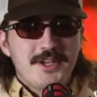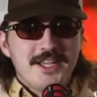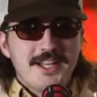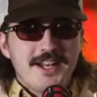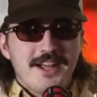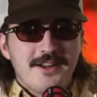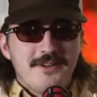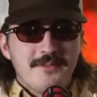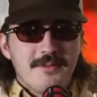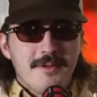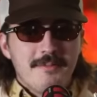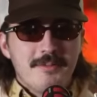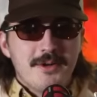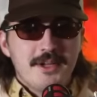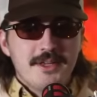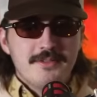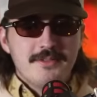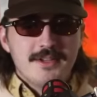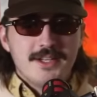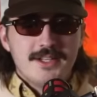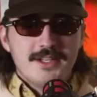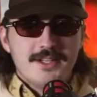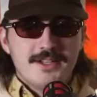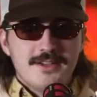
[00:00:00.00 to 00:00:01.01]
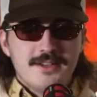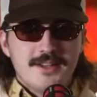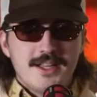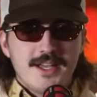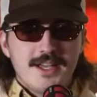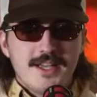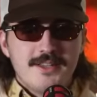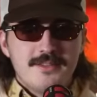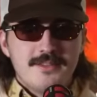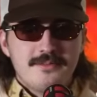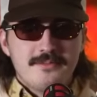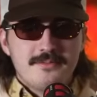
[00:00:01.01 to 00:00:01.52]
remember even in your like
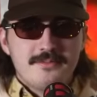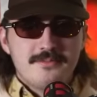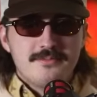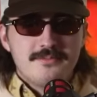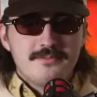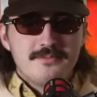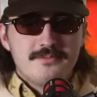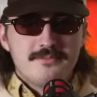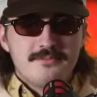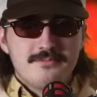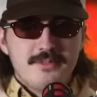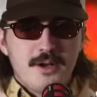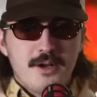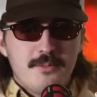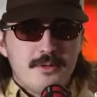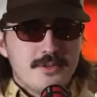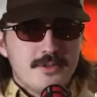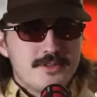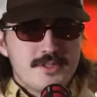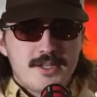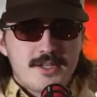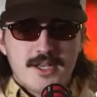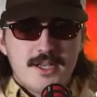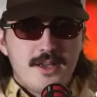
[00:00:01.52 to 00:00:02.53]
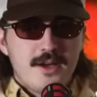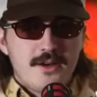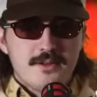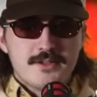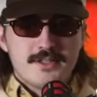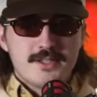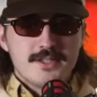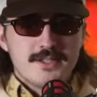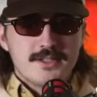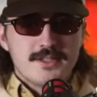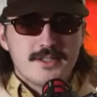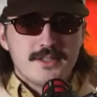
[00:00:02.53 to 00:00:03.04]
almost
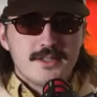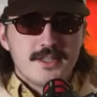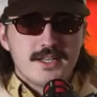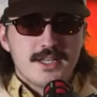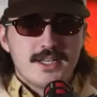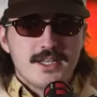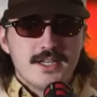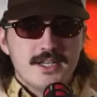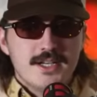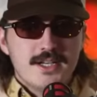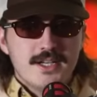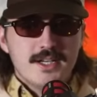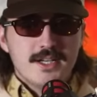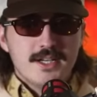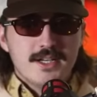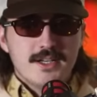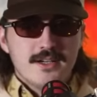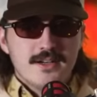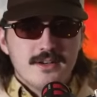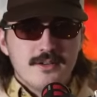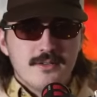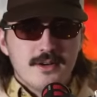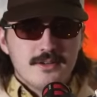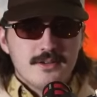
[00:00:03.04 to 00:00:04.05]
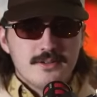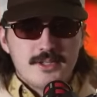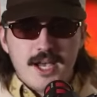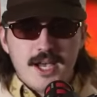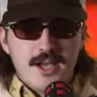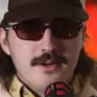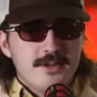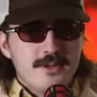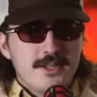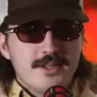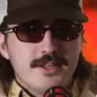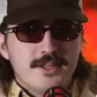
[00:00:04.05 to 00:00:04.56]
psychosis. You're like, "Where's
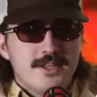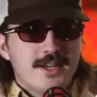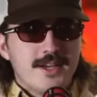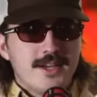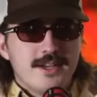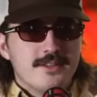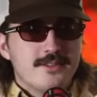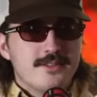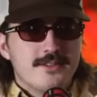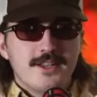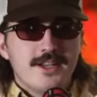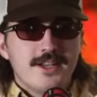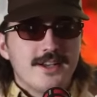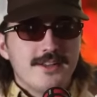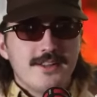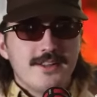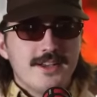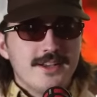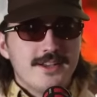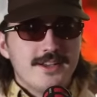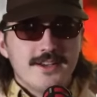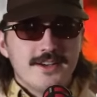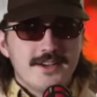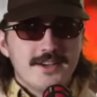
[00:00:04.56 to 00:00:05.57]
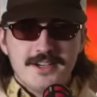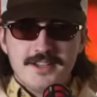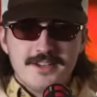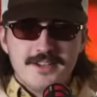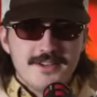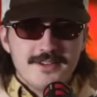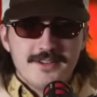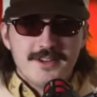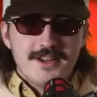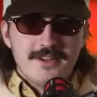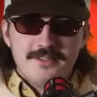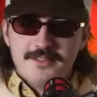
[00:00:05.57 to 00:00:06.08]
Abby and the kids? Like, are they good or
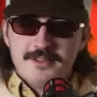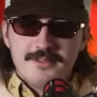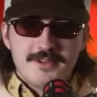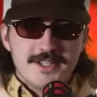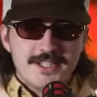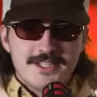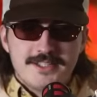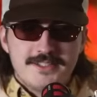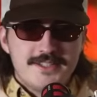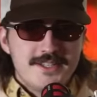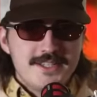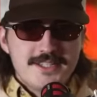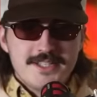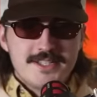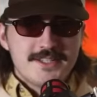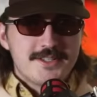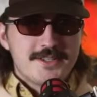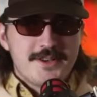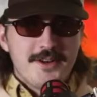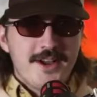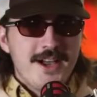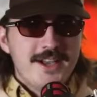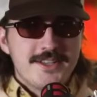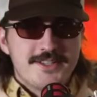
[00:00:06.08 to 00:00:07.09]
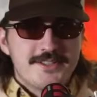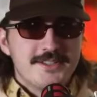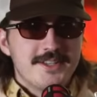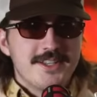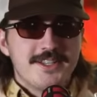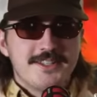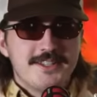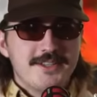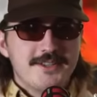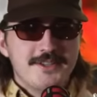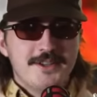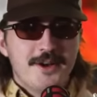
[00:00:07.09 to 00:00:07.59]
whatever?" I'm like, "Jesus Christ! Like,
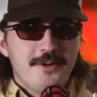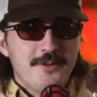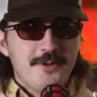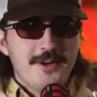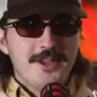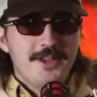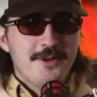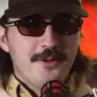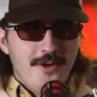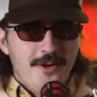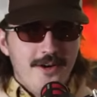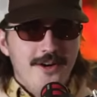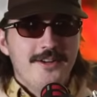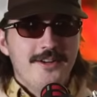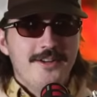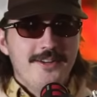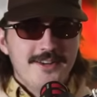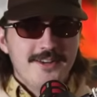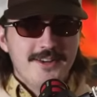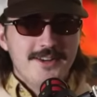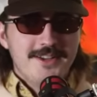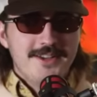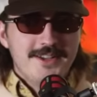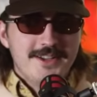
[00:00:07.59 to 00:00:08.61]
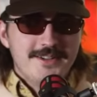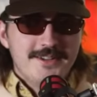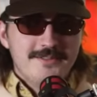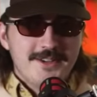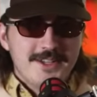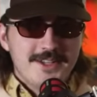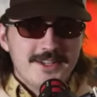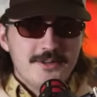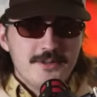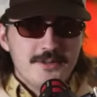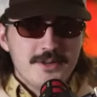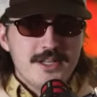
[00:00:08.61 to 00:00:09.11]
do you know where you are?" But
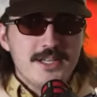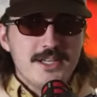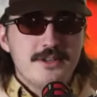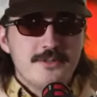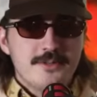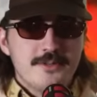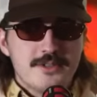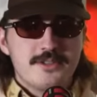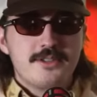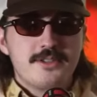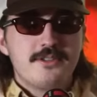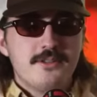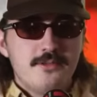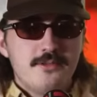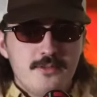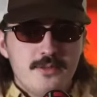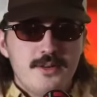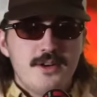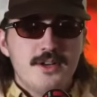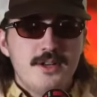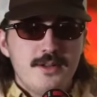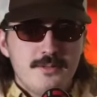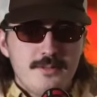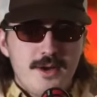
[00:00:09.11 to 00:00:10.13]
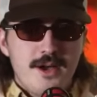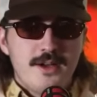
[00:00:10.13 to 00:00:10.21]
you were you were still worried about your